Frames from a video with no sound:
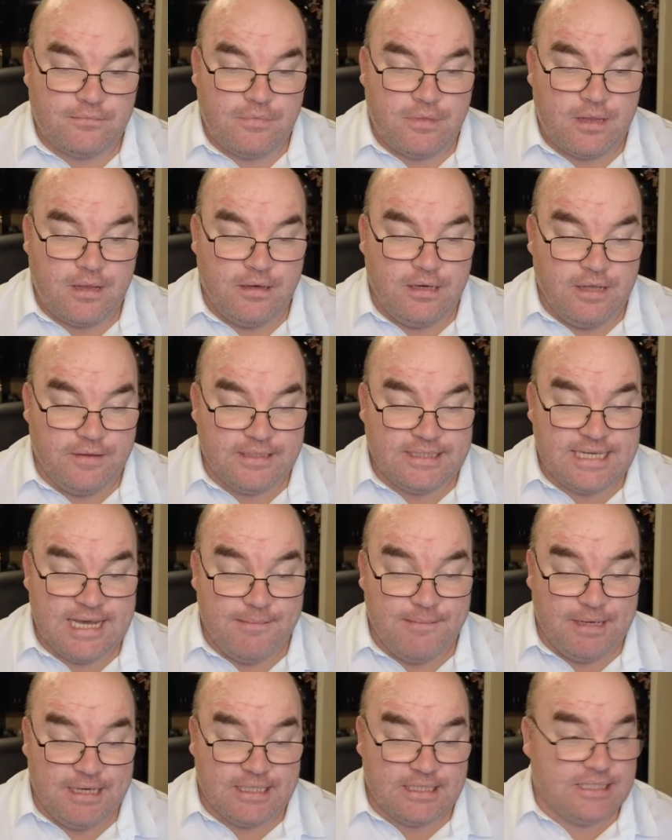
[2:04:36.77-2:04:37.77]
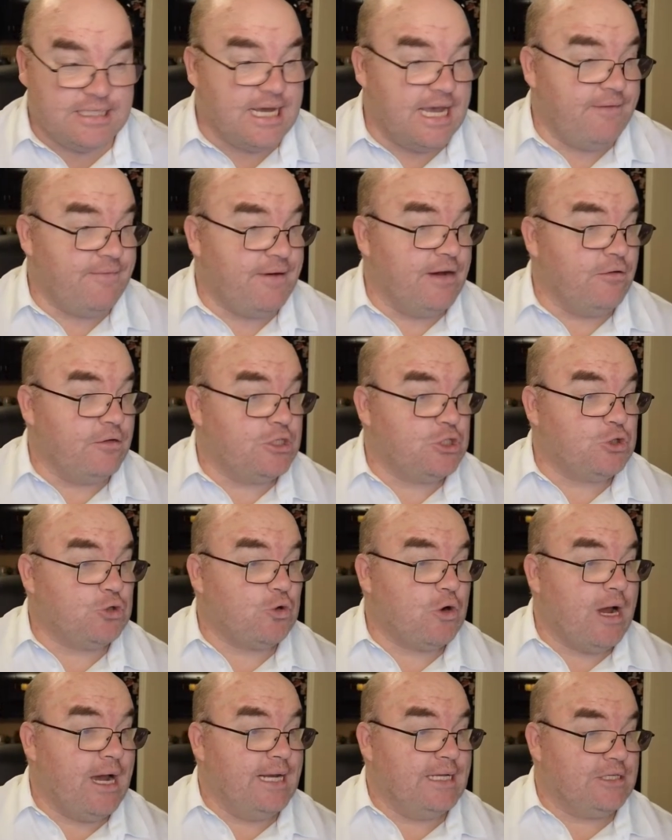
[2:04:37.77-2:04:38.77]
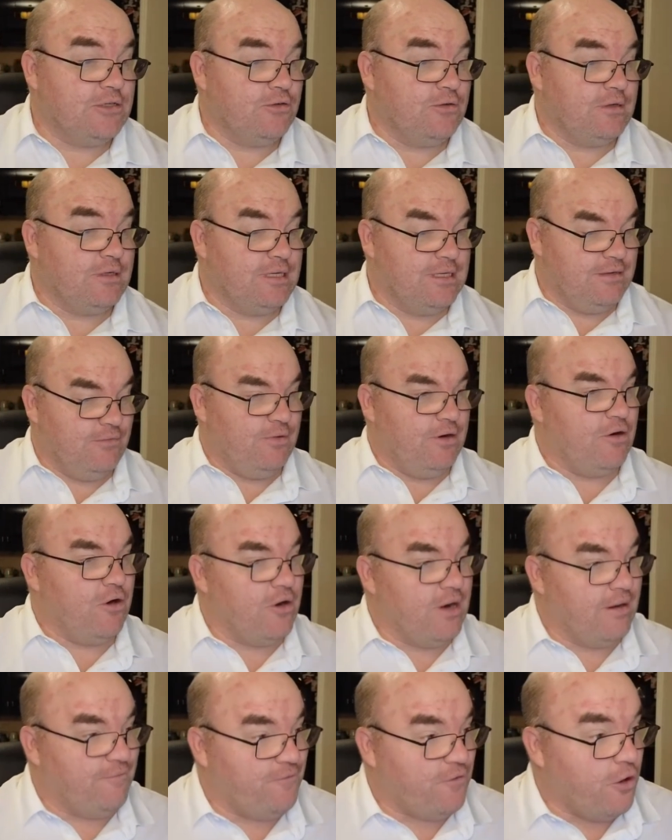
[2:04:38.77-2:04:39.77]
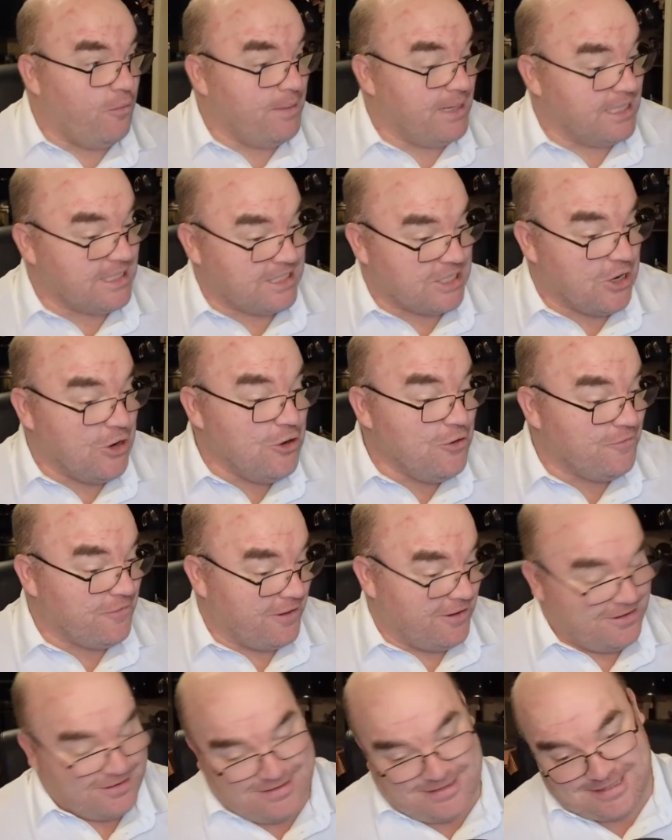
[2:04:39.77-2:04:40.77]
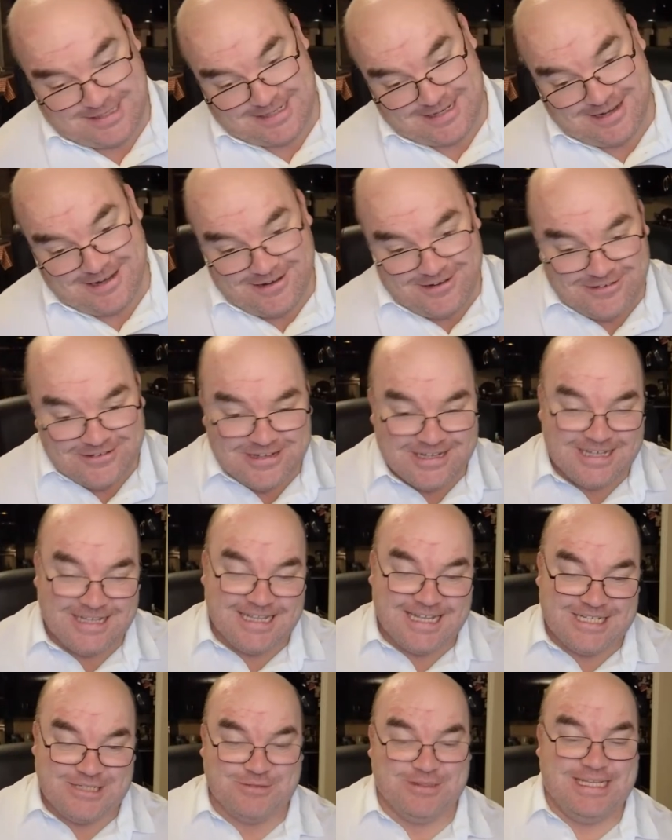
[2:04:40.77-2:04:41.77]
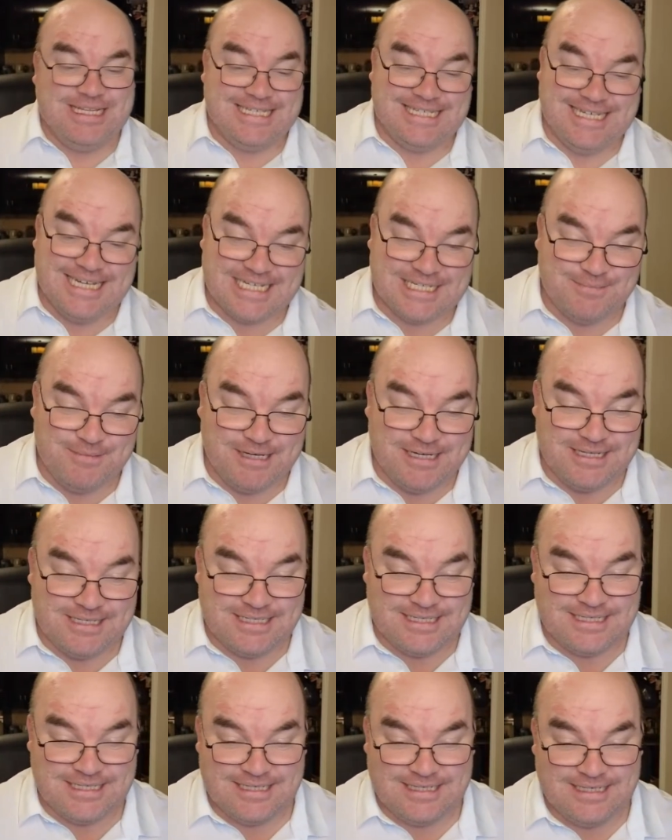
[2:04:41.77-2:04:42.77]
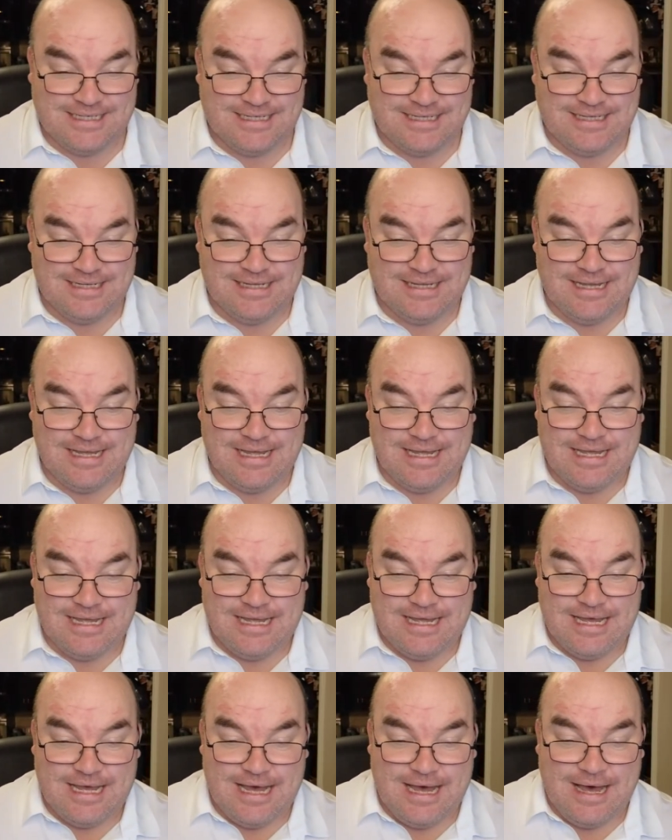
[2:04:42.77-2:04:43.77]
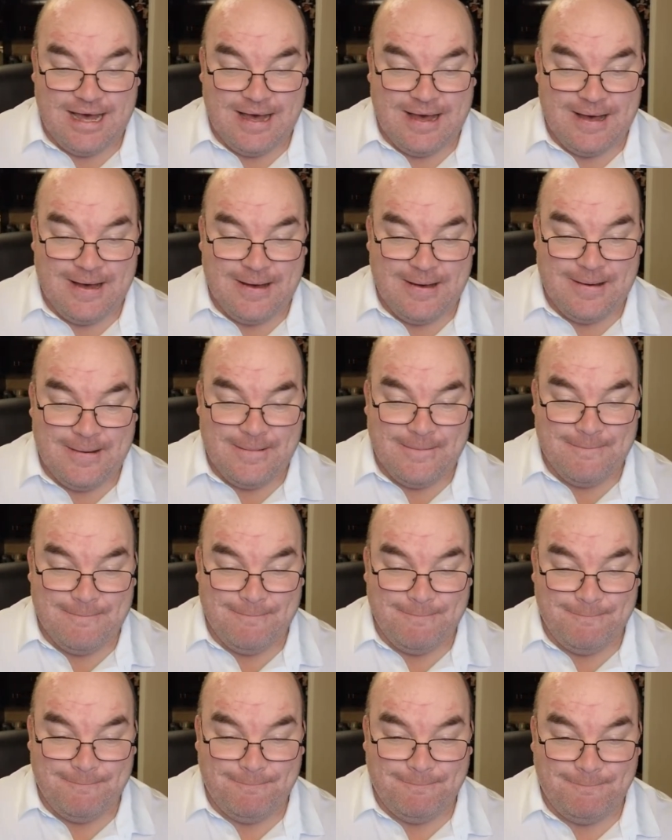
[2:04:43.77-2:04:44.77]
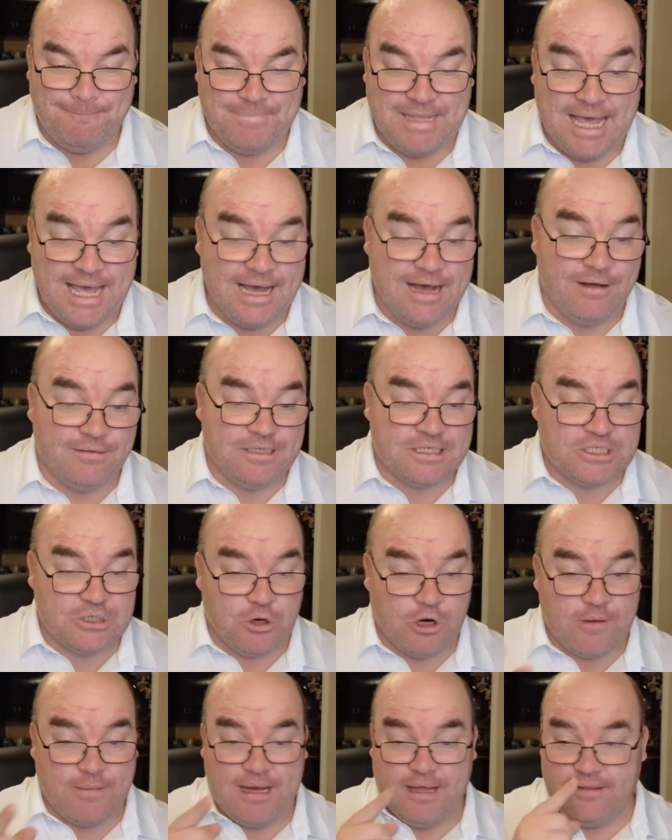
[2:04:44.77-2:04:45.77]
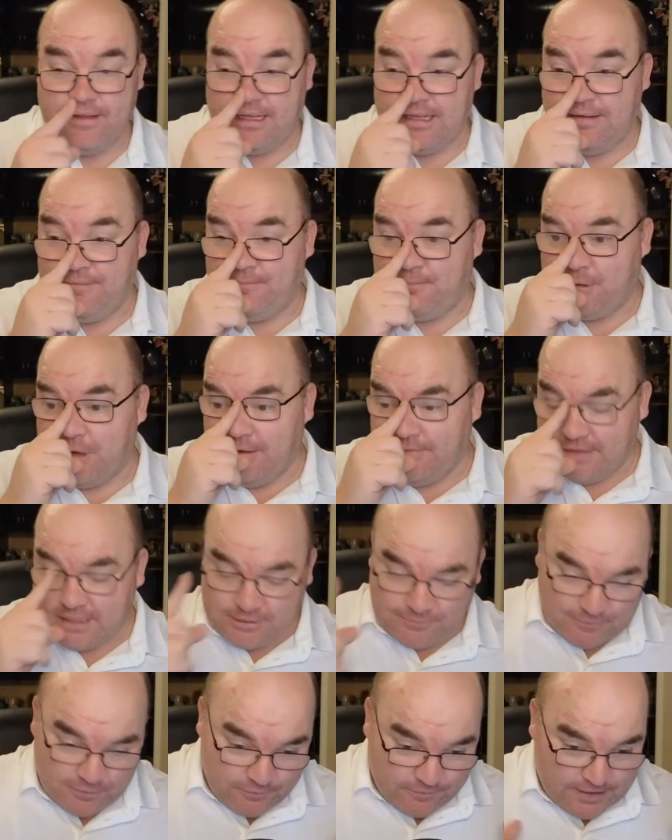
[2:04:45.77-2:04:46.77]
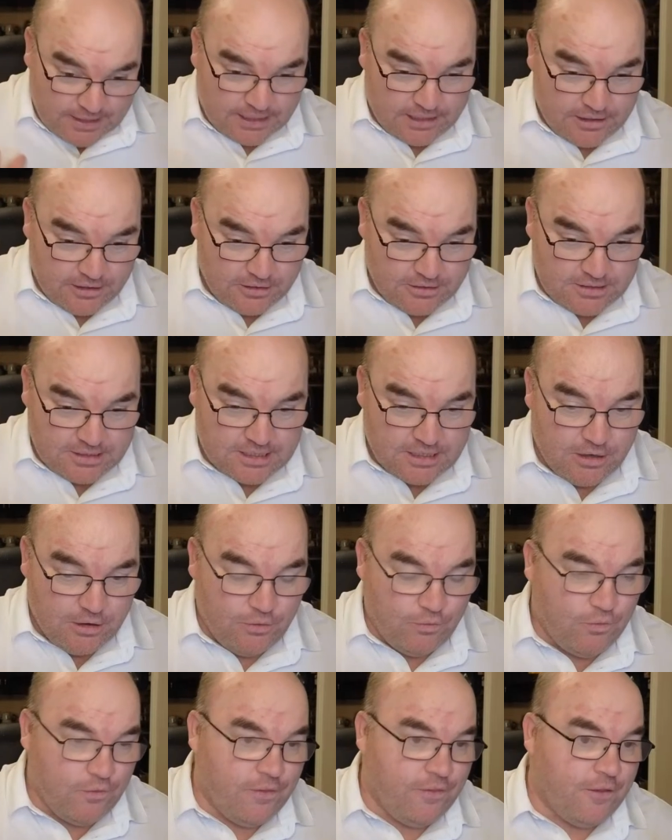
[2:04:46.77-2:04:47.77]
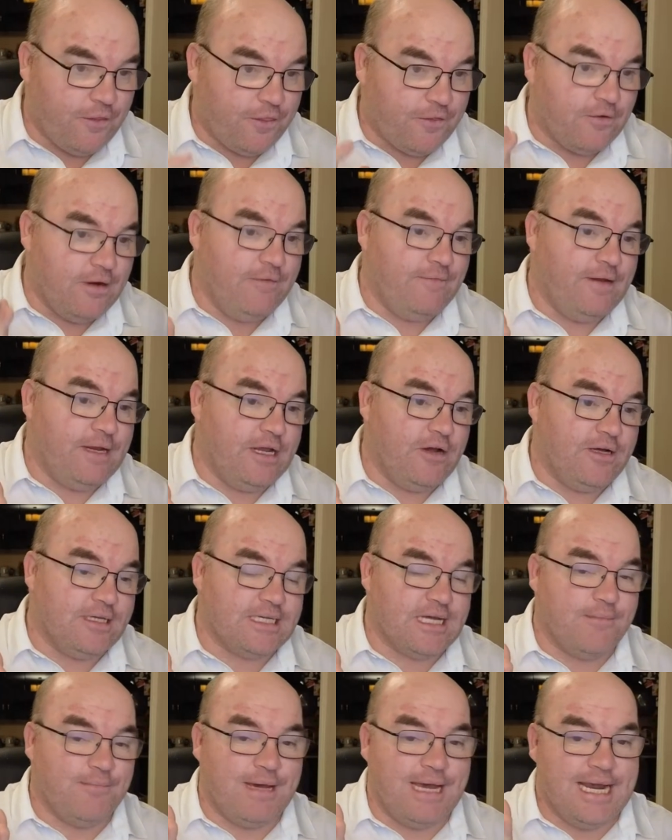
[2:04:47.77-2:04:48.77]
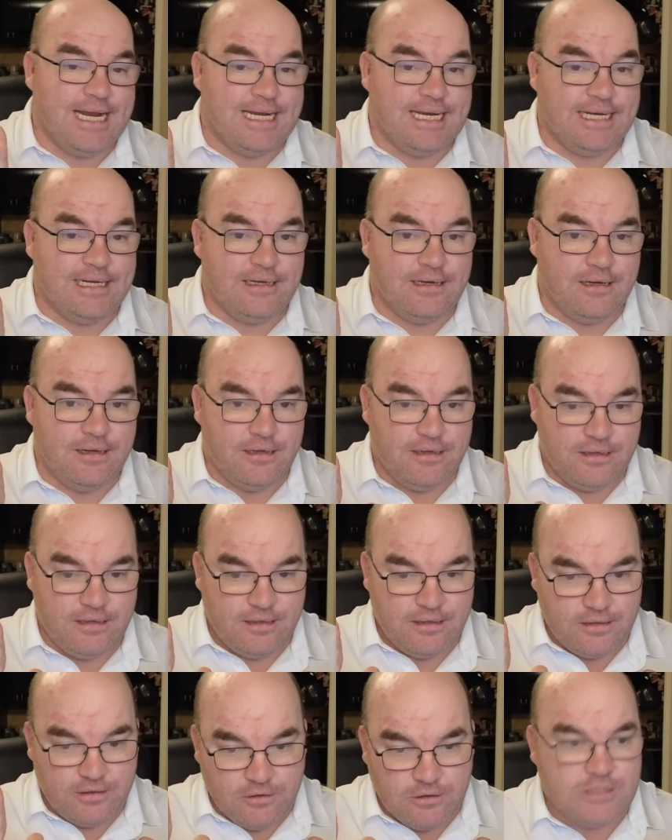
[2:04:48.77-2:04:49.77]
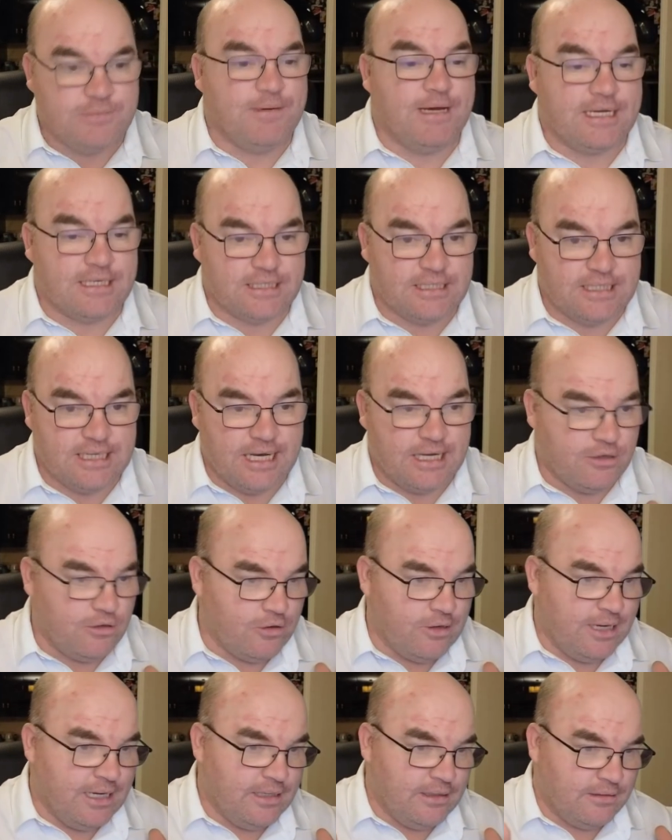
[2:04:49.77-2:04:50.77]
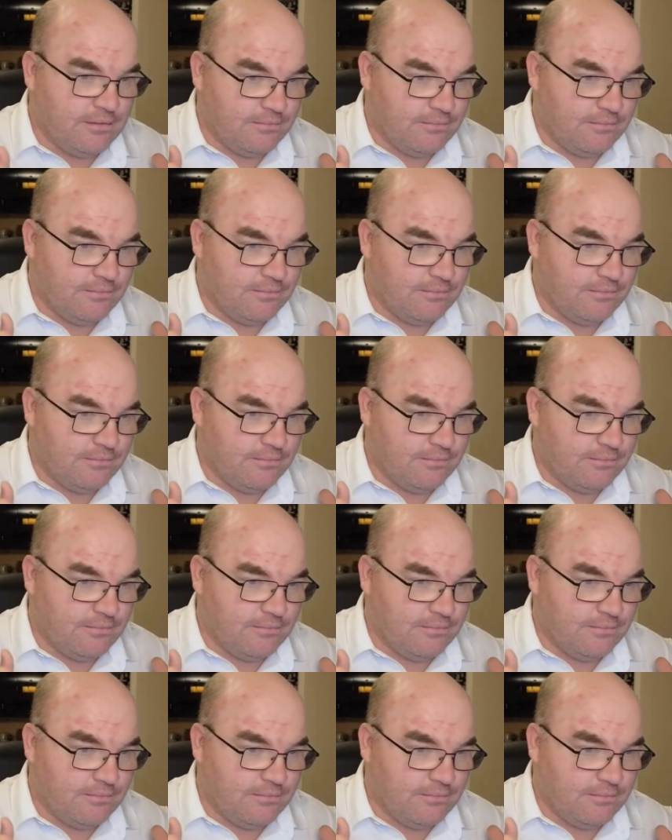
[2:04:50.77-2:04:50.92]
Another 10 minutes. Dave, I will try to... We're already 4 minutes over, so that's really 6 minutes. Yeah, I'll just talk about the previous few videos. So the three videos I made in Uzbekistan or in